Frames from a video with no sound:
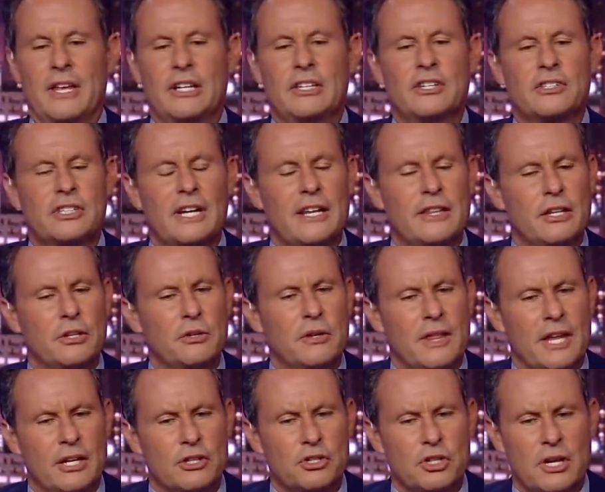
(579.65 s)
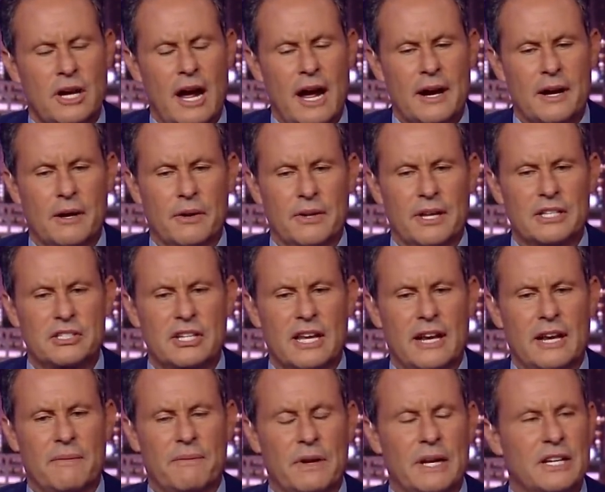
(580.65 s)
They decided to do that in Chicago. They
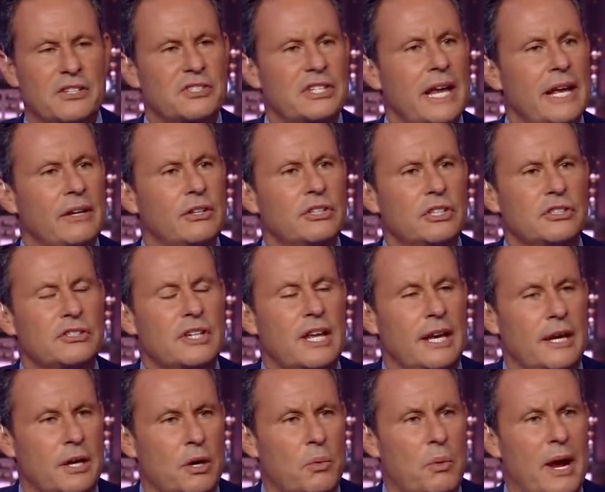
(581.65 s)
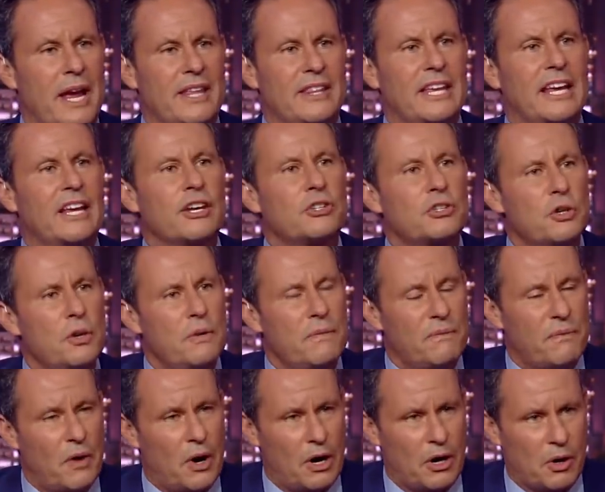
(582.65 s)
said if an assailant is getting away and they get too
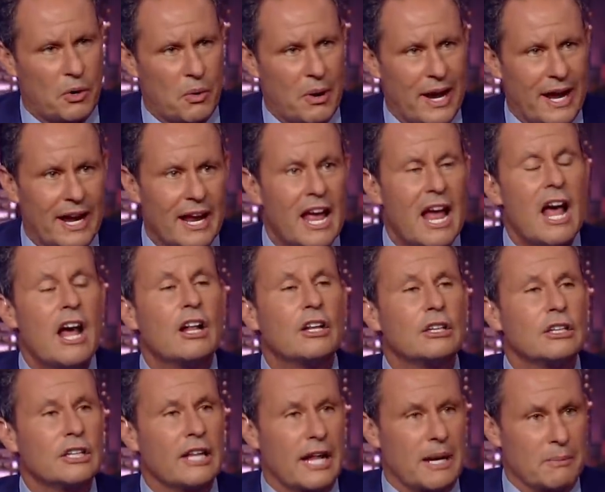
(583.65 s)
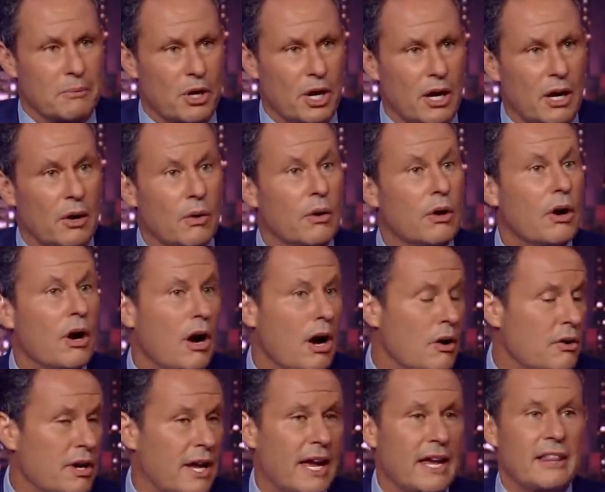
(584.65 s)
far away, let him go. Right.
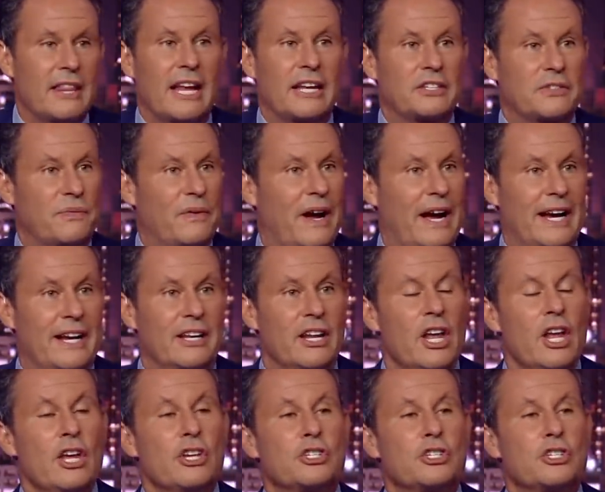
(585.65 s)
Okay, that's fine.